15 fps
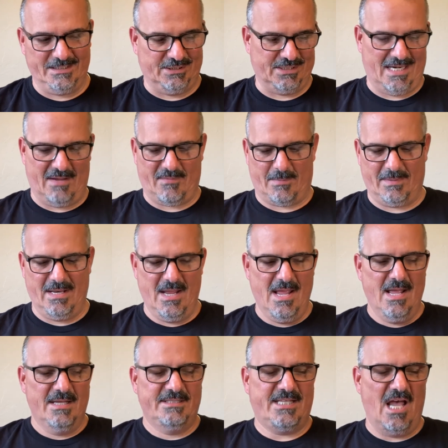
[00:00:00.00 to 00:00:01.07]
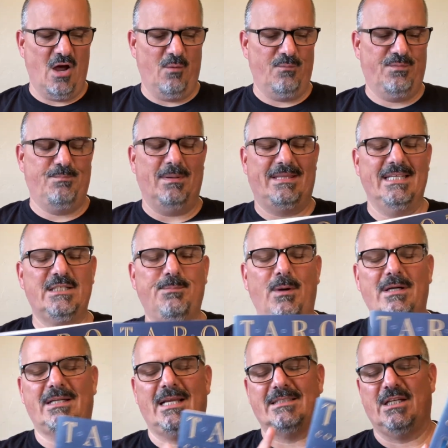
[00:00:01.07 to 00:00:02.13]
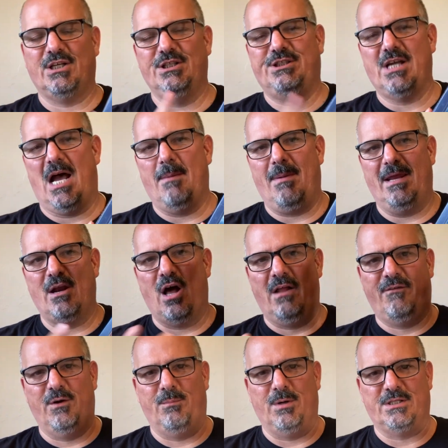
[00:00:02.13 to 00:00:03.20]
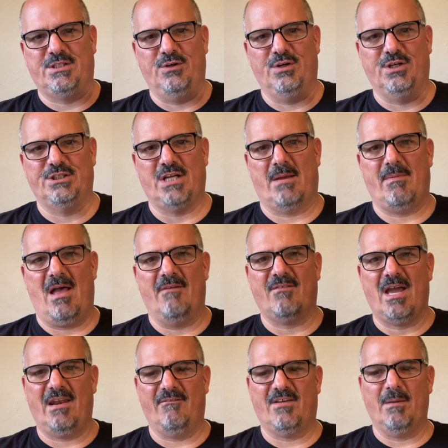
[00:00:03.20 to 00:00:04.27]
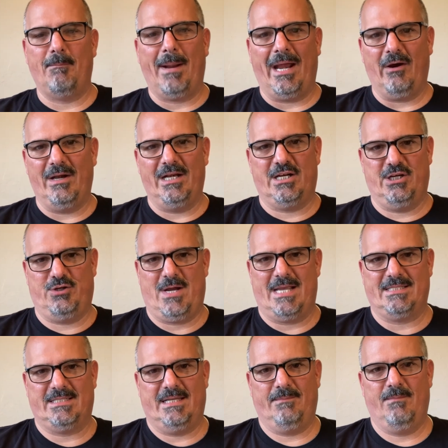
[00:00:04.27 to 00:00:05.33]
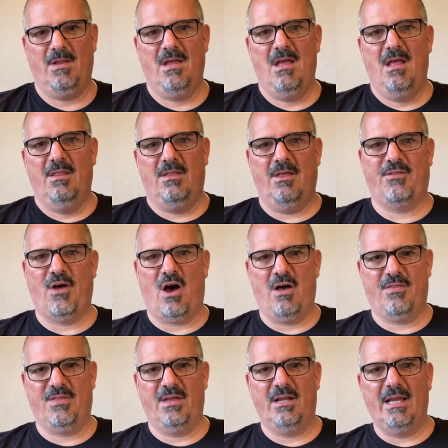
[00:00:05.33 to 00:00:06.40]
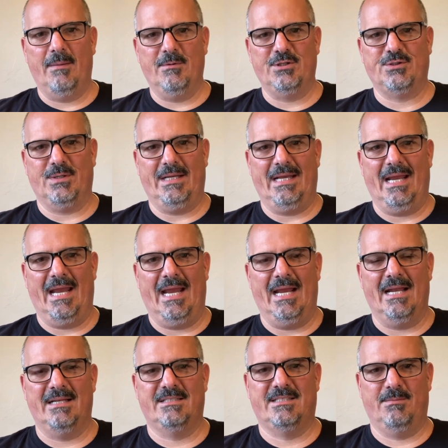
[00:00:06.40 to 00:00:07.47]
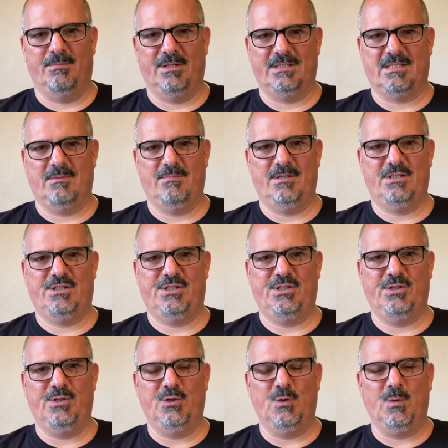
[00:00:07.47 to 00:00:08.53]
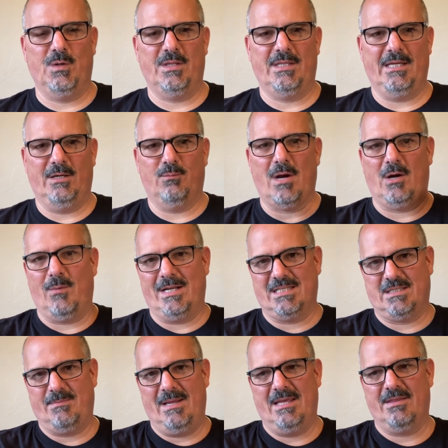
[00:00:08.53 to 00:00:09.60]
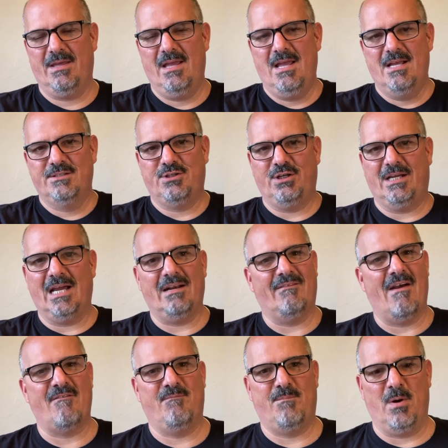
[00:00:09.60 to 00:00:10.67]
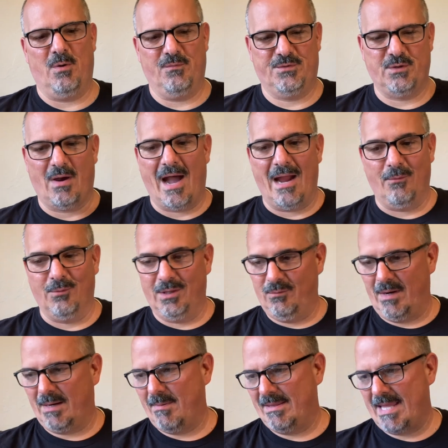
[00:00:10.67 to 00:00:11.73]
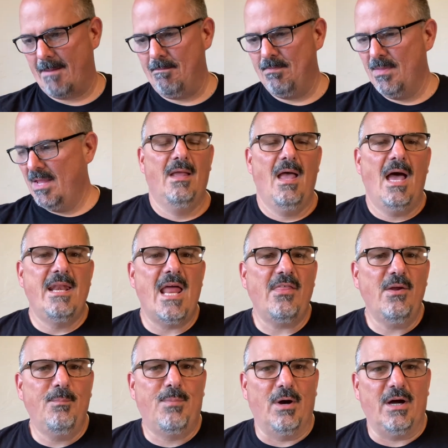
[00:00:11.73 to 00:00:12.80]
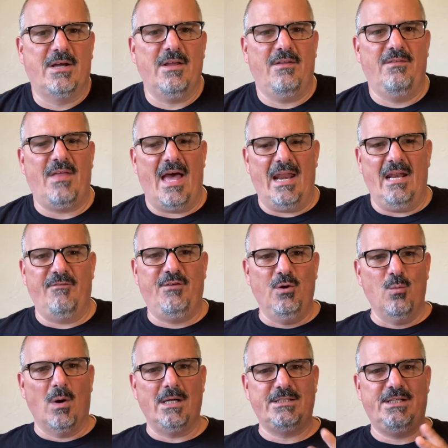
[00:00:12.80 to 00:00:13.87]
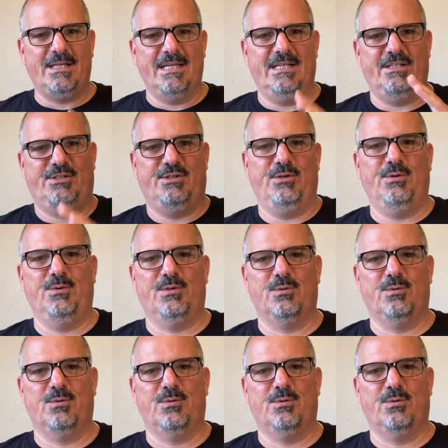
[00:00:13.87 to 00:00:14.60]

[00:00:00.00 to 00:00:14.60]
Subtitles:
is going to happen. So, but this book does a good job, and all of her books do a good job of kind of comparing and contrasting the Thoth imagery and symbolism to the Rider-Waite-Smith. So you kind of have both. So I really recommend that. Another book that if you want to get into